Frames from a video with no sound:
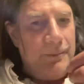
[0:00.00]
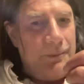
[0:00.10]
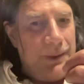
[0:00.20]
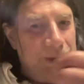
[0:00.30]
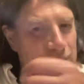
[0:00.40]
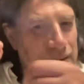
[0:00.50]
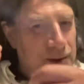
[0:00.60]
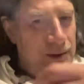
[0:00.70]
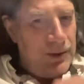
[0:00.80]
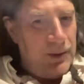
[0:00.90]
Because we
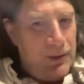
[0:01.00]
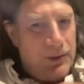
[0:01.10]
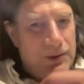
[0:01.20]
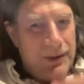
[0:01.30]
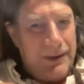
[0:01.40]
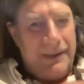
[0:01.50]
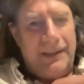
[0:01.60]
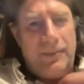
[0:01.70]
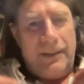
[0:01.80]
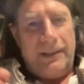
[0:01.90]
do start
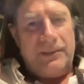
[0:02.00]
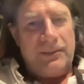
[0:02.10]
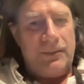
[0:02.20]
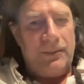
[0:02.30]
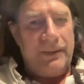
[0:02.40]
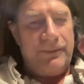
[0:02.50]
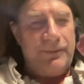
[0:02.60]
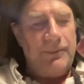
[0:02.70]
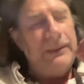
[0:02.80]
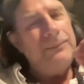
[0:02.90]
that way. So
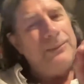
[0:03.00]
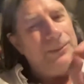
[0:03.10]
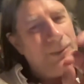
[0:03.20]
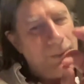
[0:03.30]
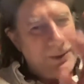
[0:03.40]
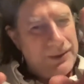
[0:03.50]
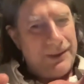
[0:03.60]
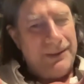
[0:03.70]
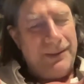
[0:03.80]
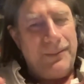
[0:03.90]
we don't always
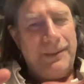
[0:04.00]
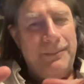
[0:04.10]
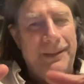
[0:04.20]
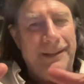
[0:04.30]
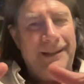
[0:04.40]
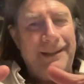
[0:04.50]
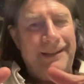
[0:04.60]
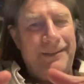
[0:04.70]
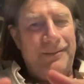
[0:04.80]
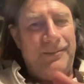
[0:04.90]
start that way, but
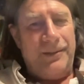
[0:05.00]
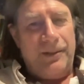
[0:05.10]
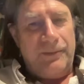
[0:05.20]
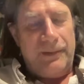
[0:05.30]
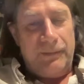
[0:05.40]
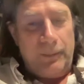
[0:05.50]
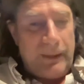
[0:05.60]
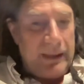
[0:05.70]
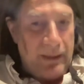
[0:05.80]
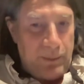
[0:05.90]
very often if you're
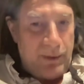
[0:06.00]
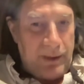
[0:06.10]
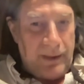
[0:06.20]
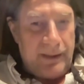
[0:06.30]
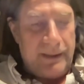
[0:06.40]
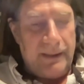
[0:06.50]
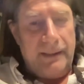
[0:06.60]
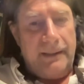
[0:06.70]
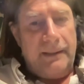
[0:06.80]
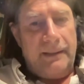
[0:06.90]
making a product
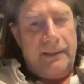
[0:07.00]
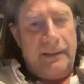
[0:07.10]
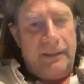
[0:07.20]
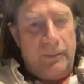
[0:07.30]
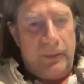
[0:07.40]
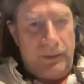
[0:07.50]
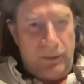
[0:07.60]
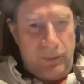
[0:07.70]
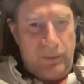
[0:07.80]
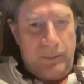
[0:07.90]
with a
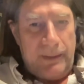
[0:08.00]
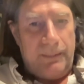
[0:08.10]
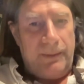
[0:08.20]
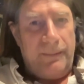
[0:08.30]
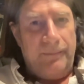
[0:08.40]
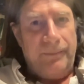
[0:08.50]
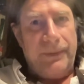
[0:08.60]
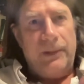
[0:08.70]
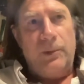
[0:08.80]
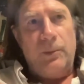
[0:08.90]
group of people,
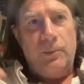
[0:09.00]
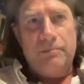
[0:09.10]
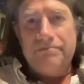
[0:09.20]
you